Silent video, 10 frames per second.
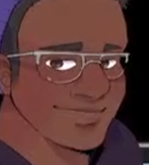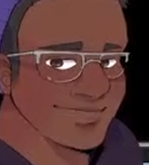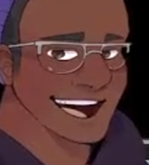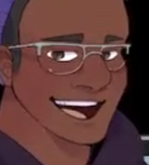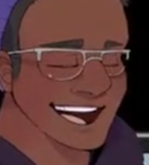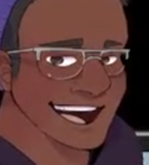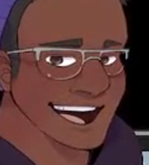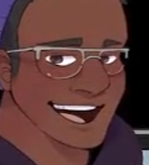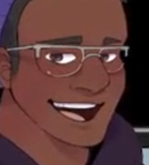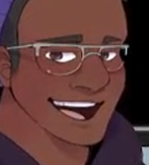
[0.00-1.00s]
I've
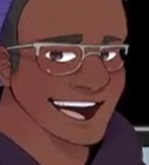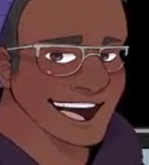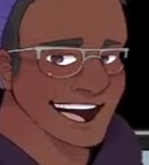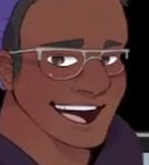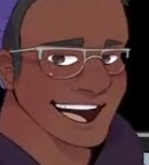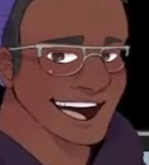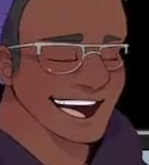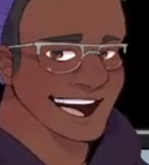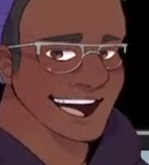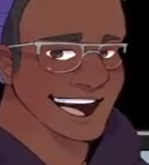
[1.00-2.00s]
seen things like
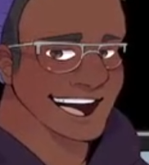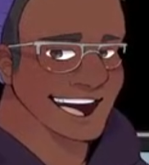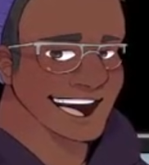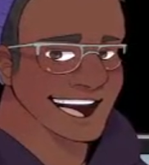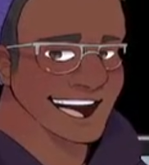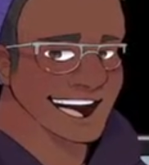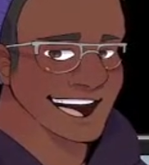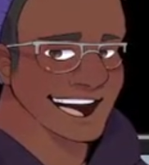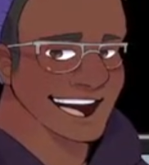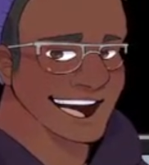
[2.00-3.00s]
name and
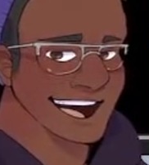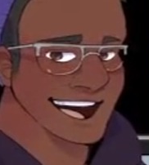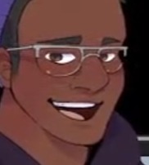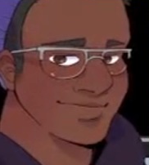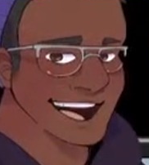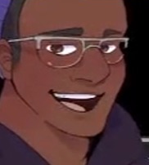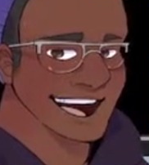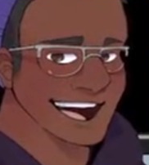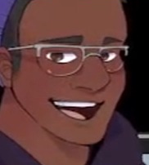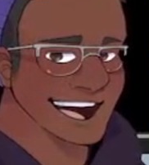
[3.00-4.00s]
likeness. So it
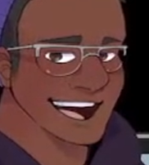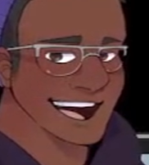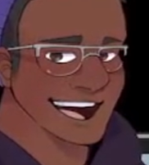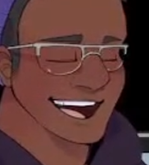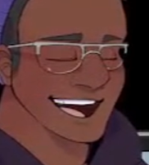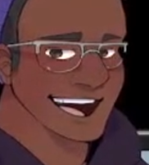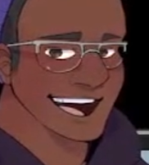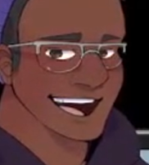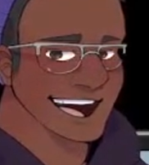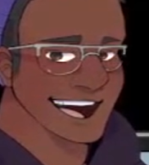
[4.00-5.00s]
allows them to use your
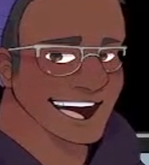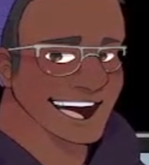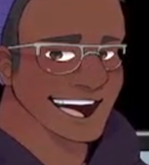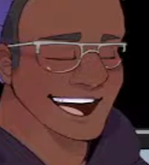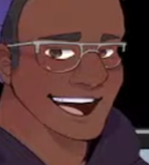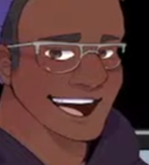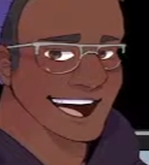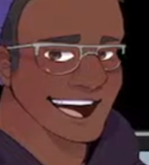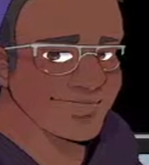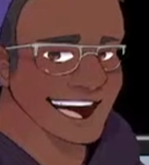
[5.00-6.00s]
name and
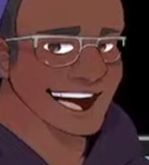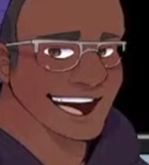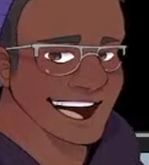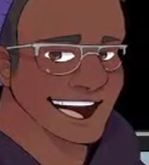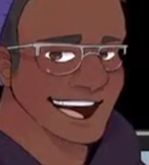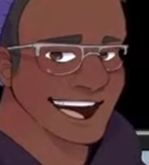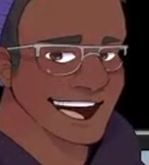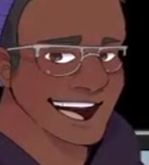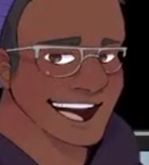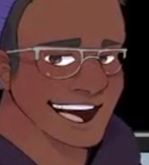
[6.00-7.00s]
likeness in
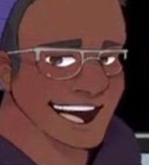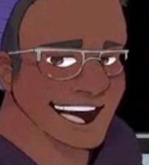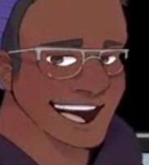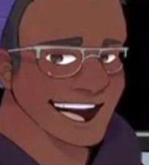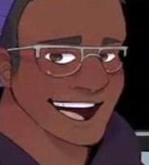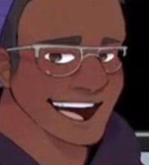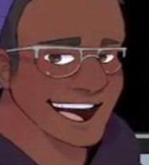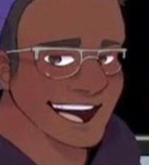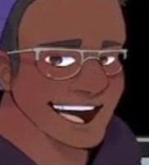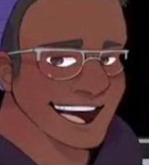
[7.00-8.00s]
negotiations, I
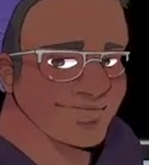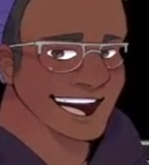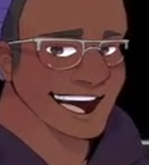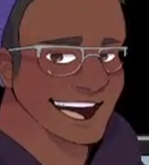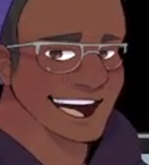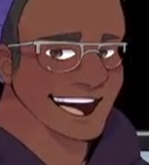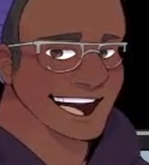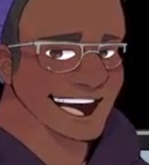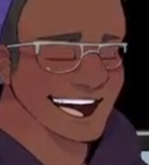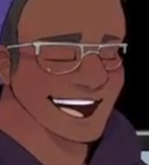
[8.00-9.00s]
assume. Don't know what
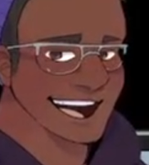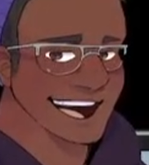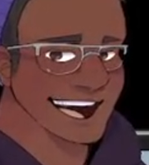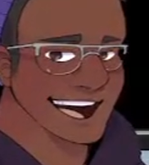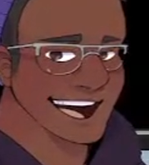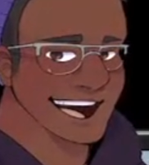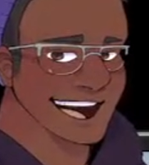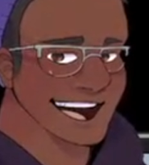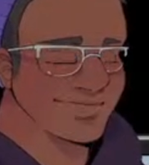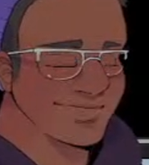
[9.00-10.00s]
exactly they use these for.
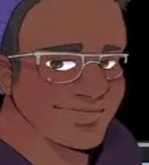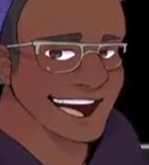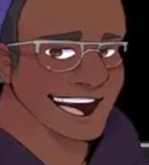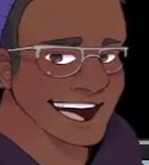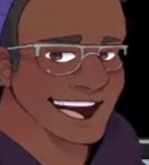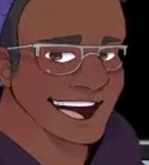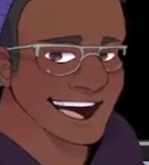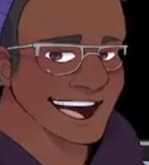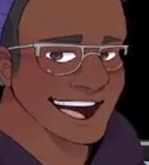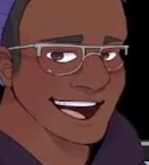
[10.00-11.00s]
I've seen
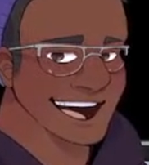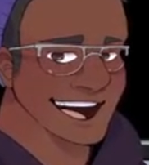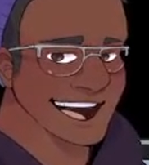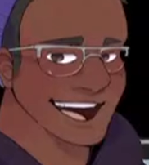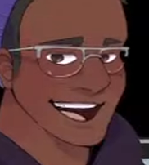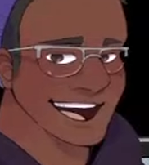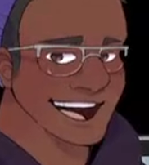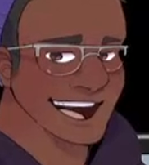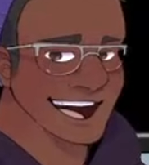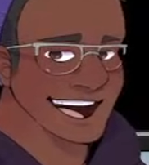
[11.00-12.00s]
other rights in there.
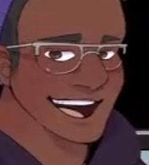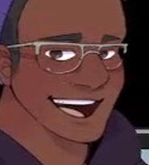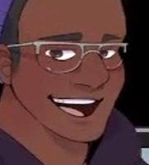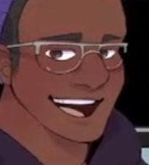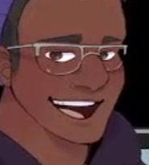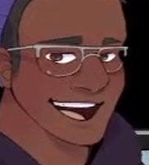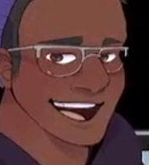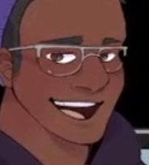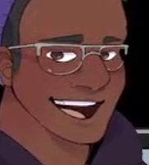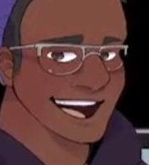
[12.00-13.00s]
Audiovisual just means like
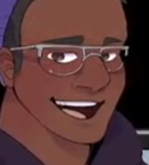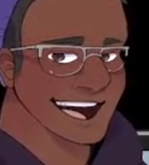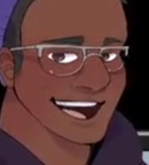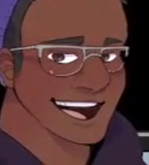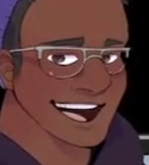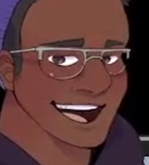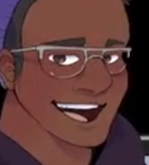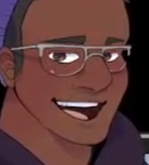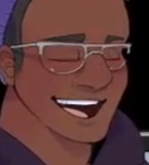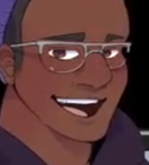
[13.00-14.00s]
making like movies and
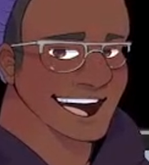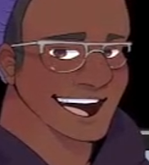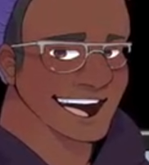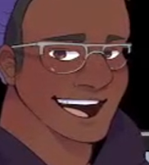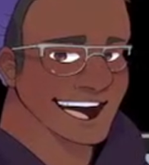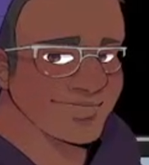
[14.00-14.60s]
video games and stuff